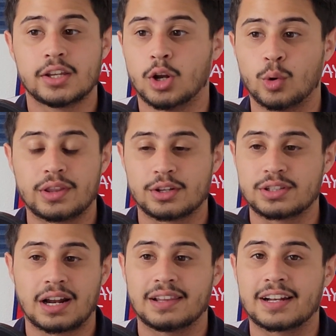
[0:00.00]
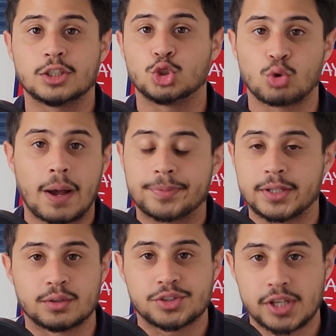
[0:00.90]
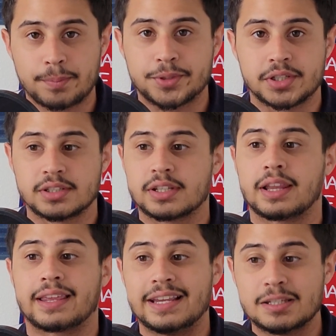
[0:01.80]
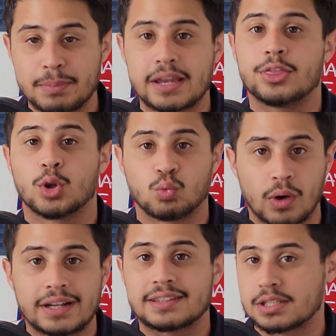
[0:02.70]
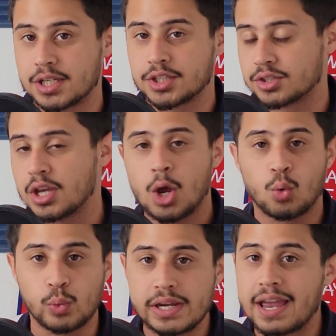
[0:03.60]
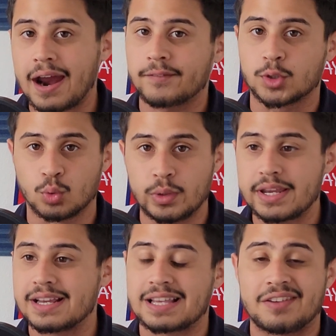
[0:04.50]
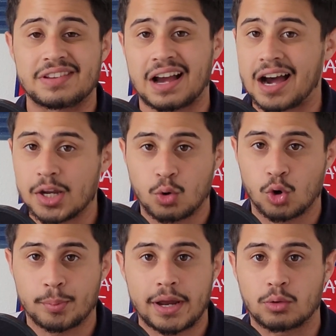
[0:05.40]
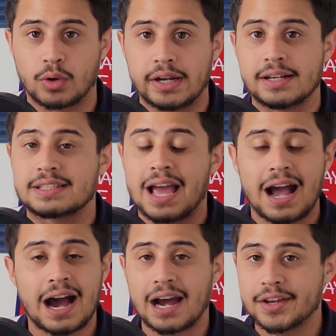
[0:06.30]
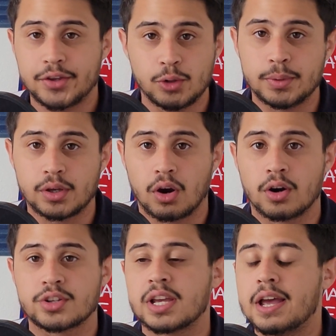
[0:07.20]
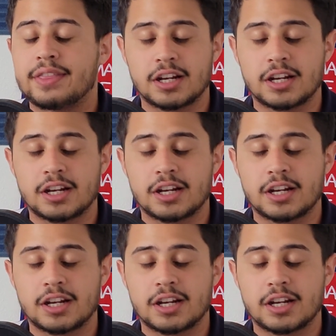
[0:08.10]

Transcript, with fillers: You know, there's not a lot of dropped interceptions. Like he's making the right decisions week after week. He's having high quarterback ratings, high QBRs.